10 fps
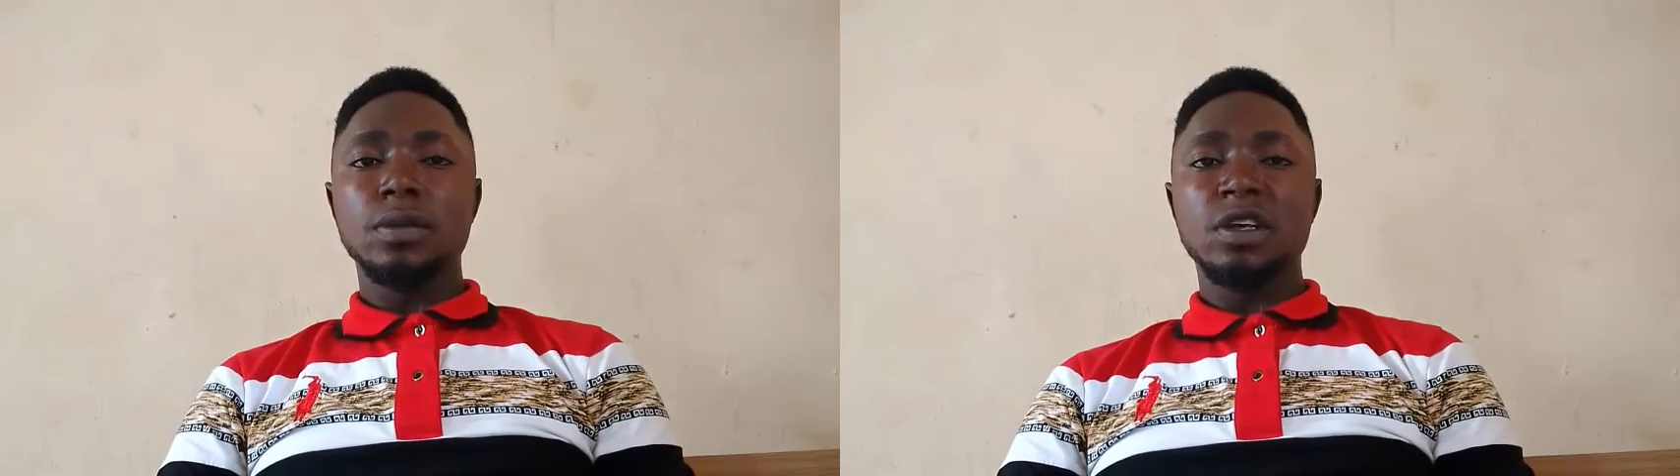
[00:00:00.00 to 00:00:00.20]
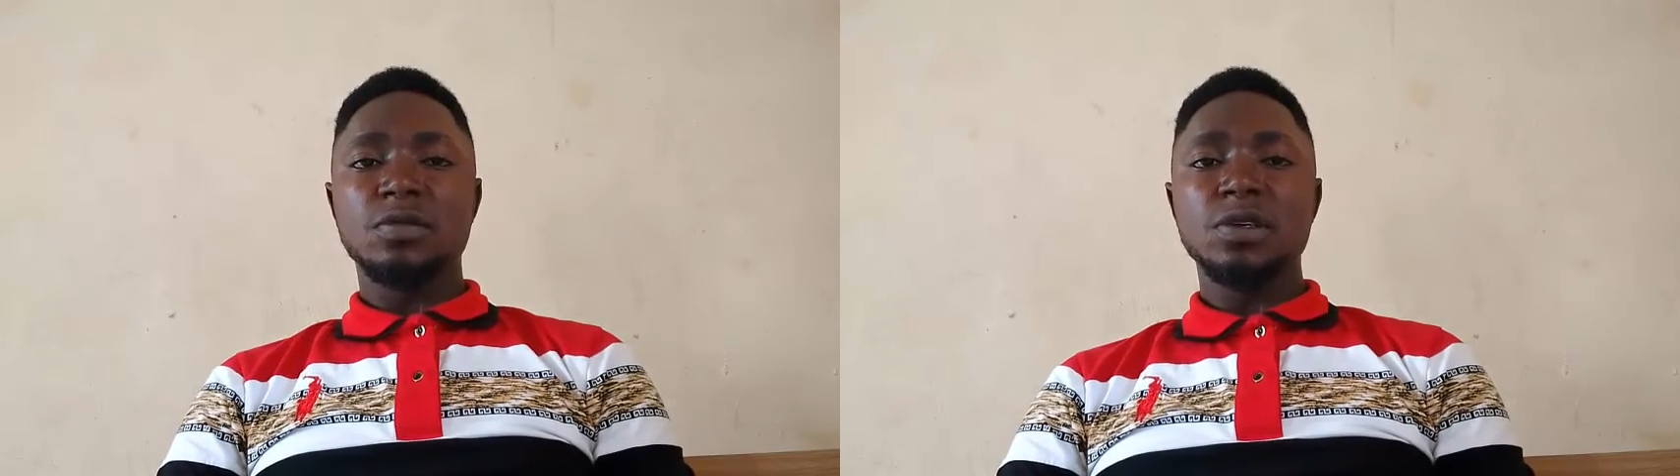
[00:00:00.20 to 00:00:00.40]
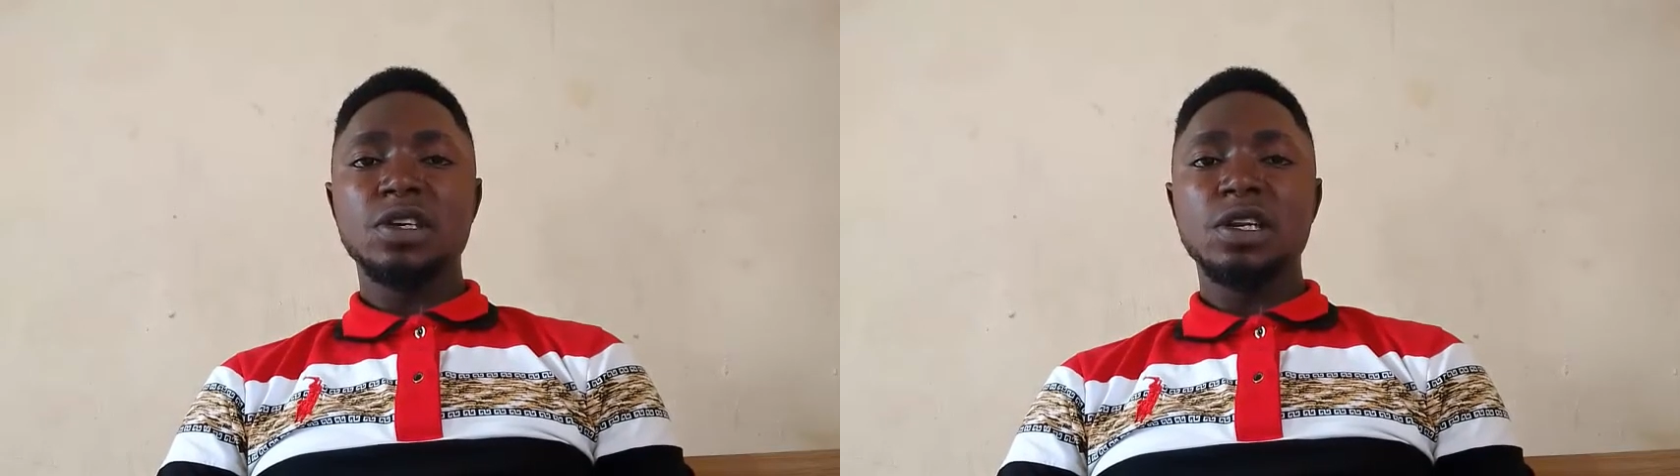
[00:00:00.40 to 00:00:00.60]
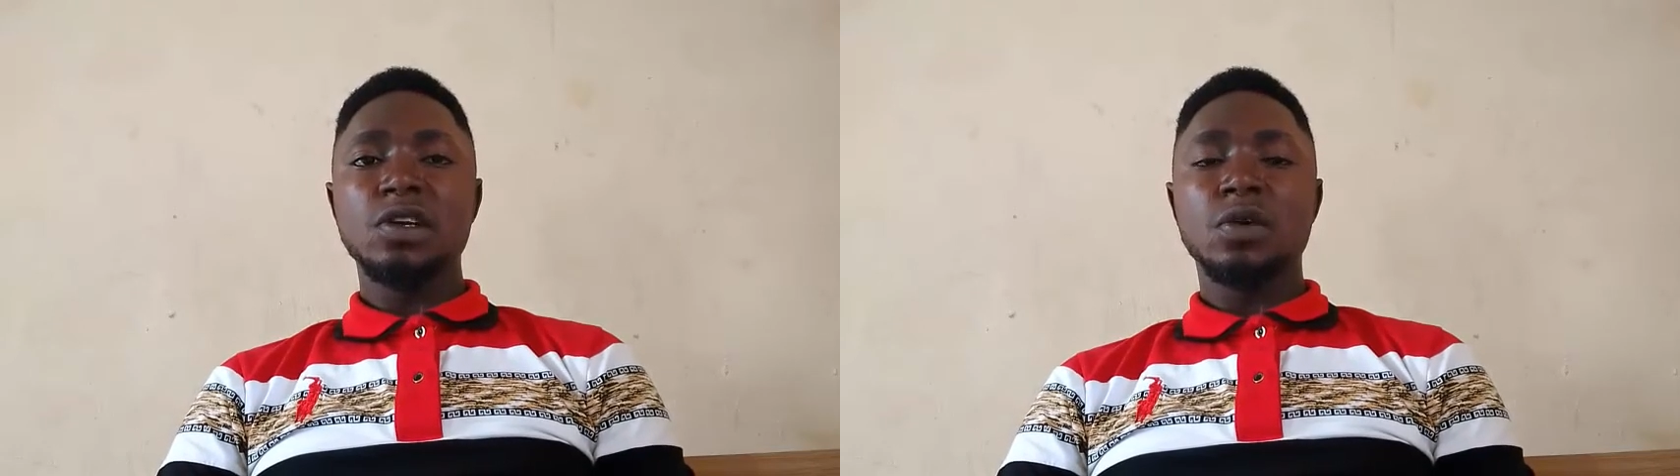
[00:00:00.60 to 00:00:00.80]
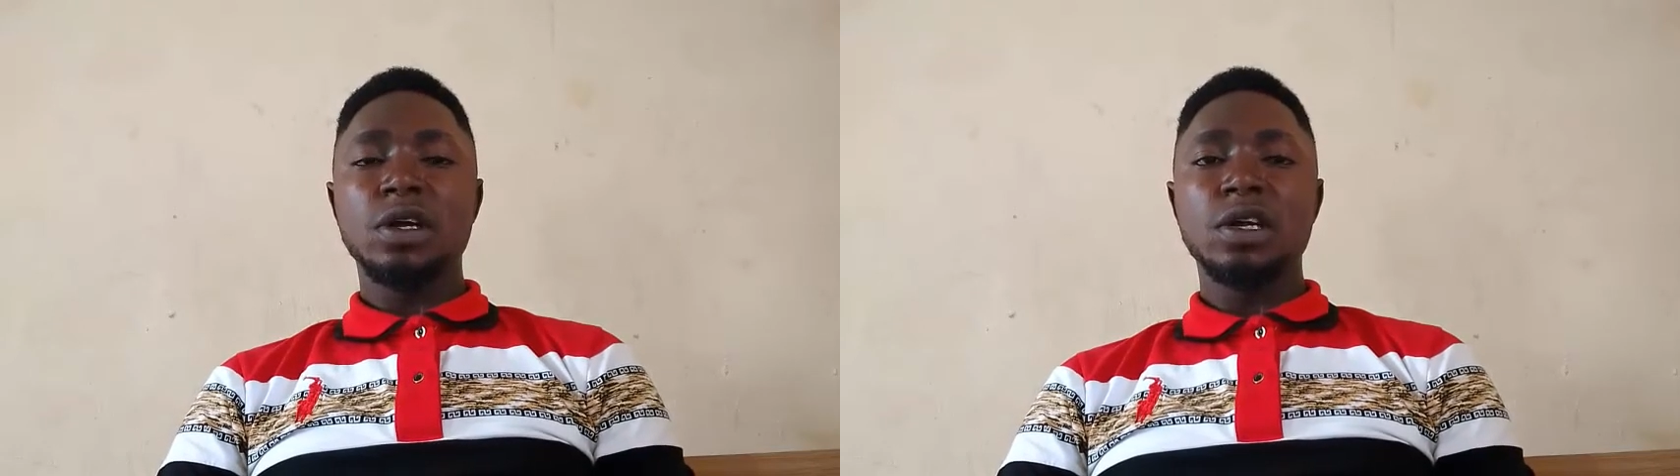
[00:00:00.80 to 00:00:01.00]
especially
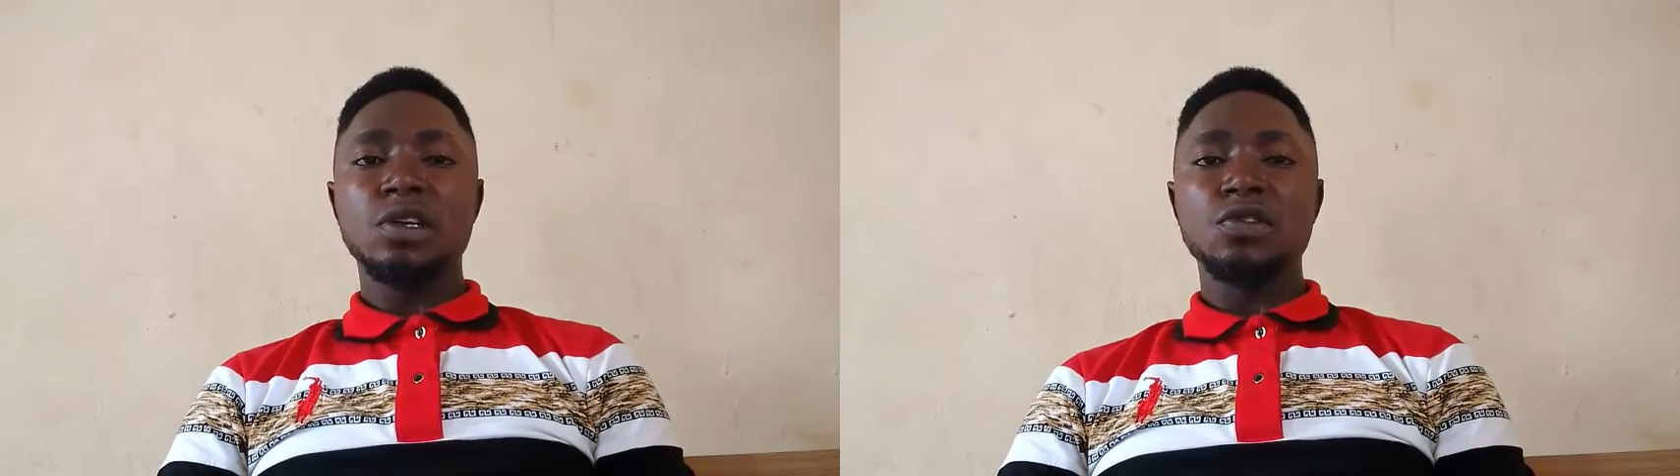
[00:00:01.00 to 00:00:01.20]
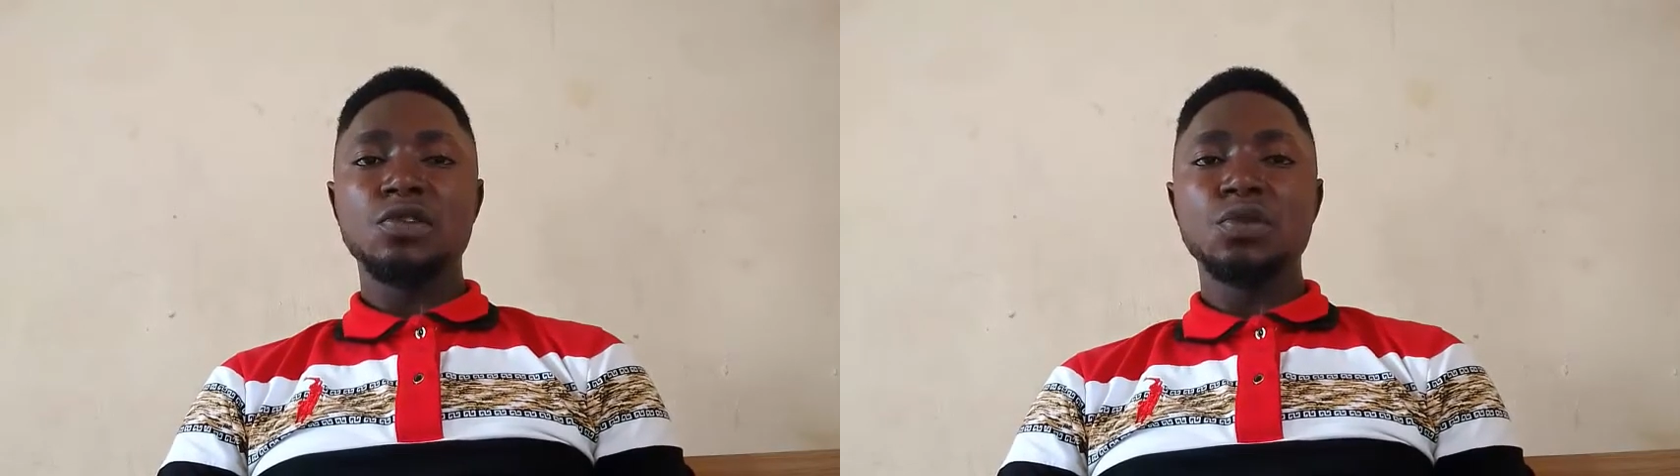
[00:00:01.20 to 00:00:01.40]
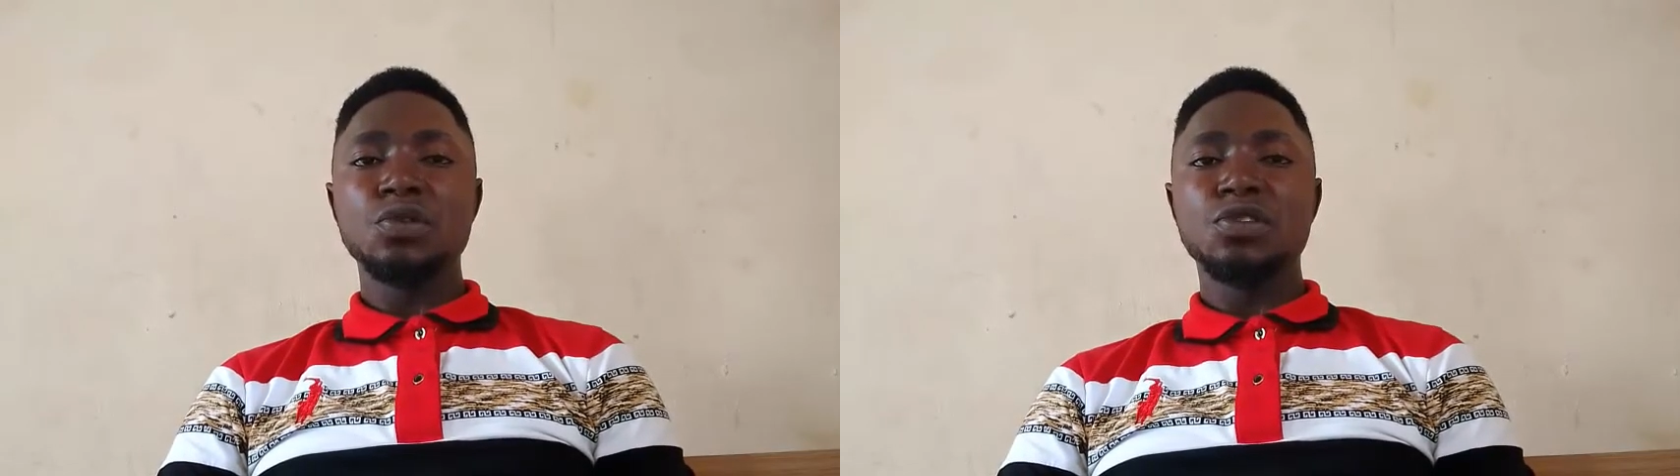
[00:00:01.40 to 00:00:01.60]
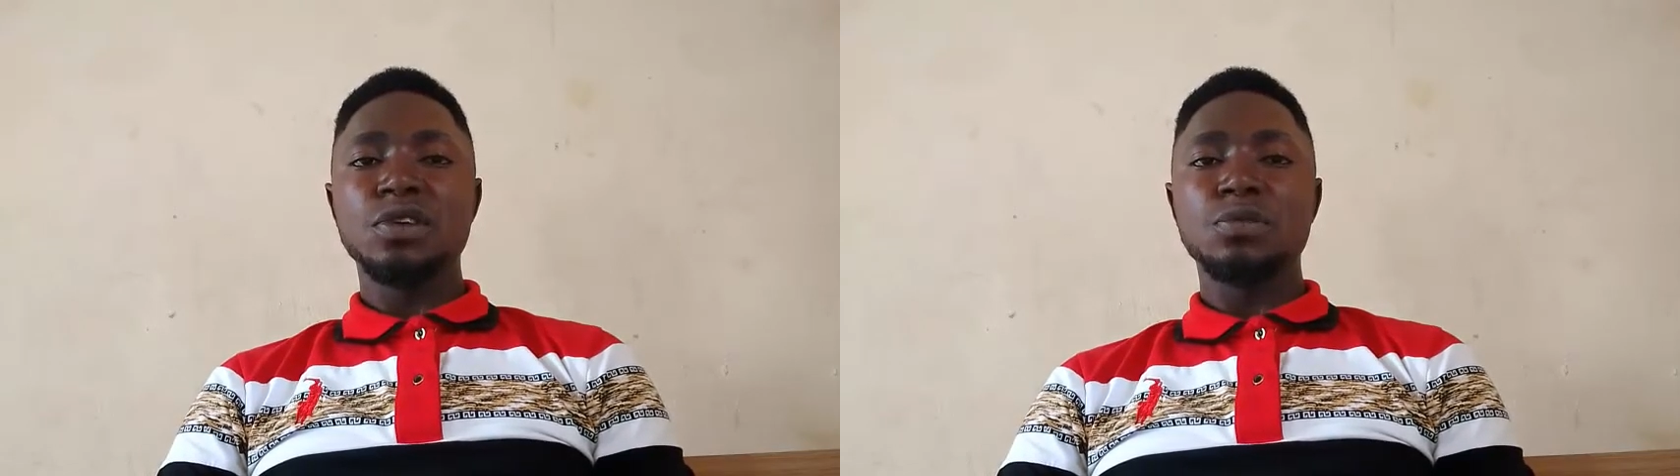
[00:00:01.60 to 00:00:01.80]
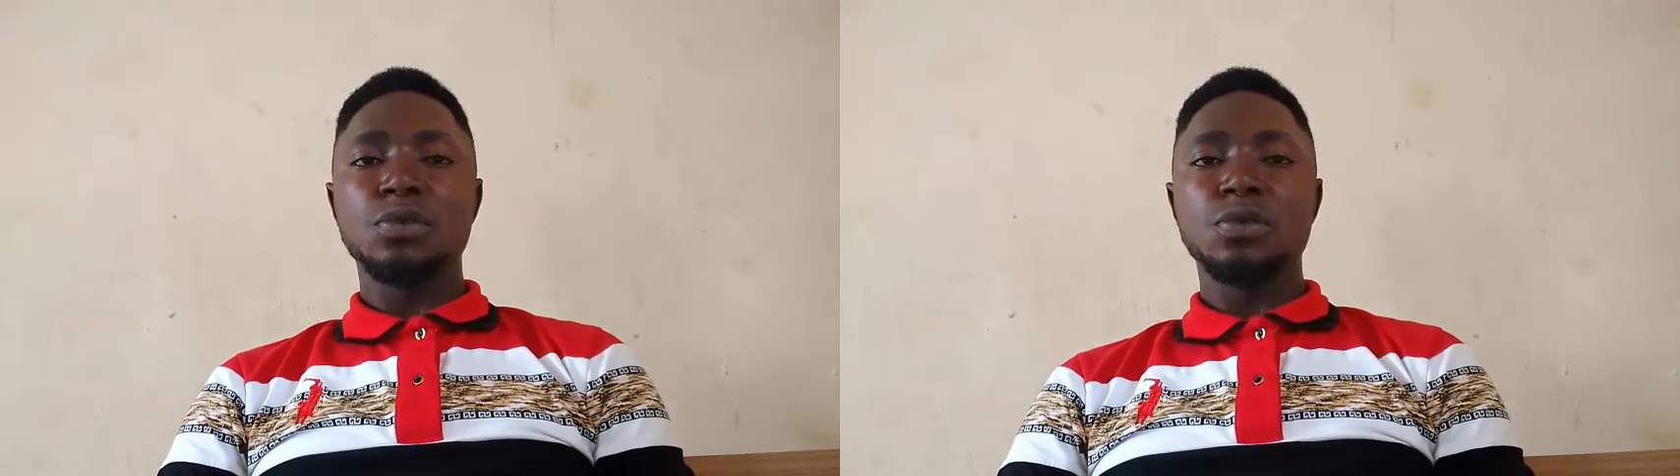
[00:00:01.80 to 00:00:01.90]
the one that is used in